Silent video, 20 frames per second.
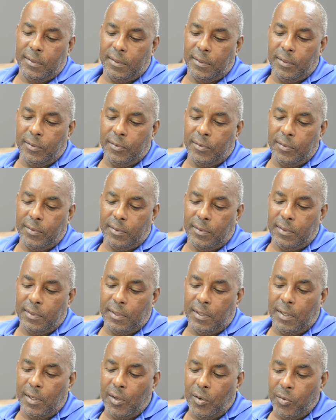you know,
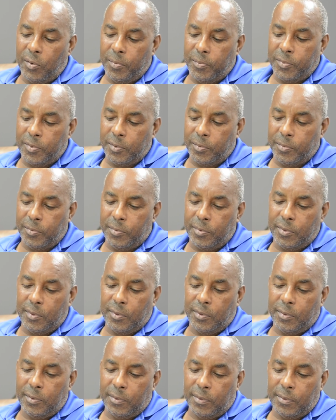allow him to,
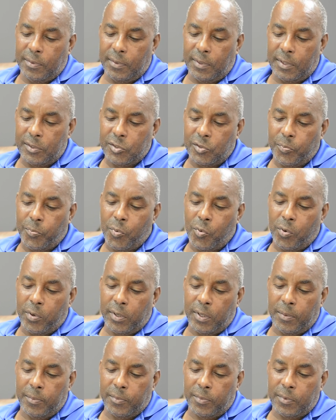to and
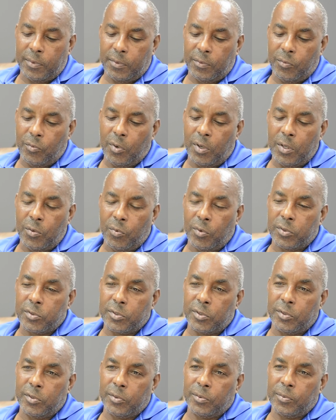support him what he
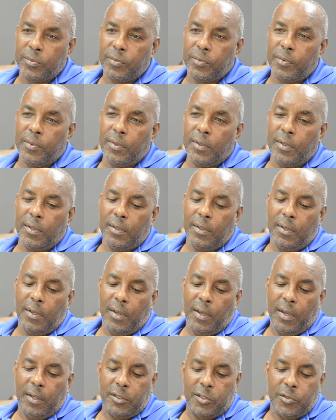wants to do.
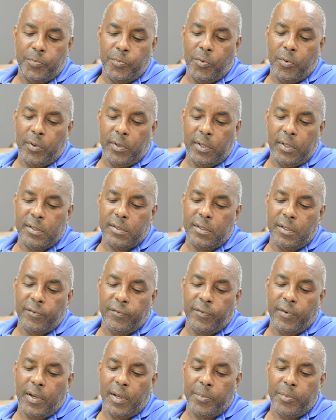And sport is
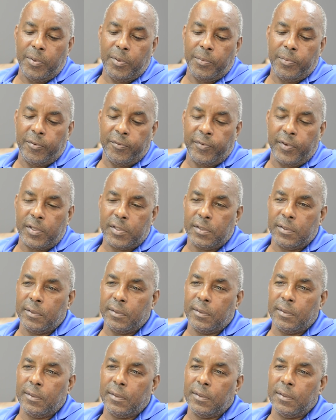a viable profession
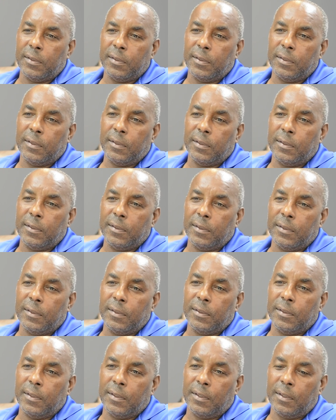
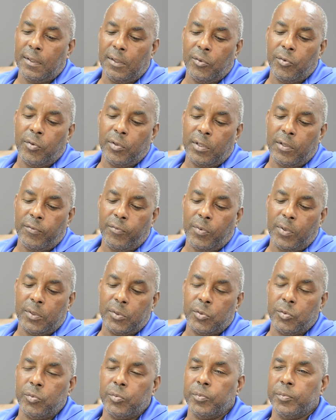and lucrative
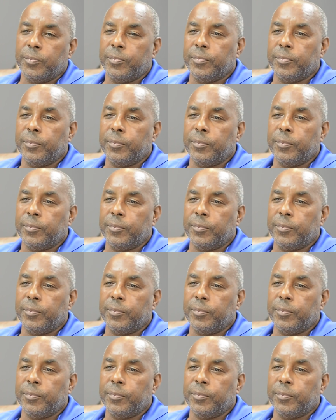one too.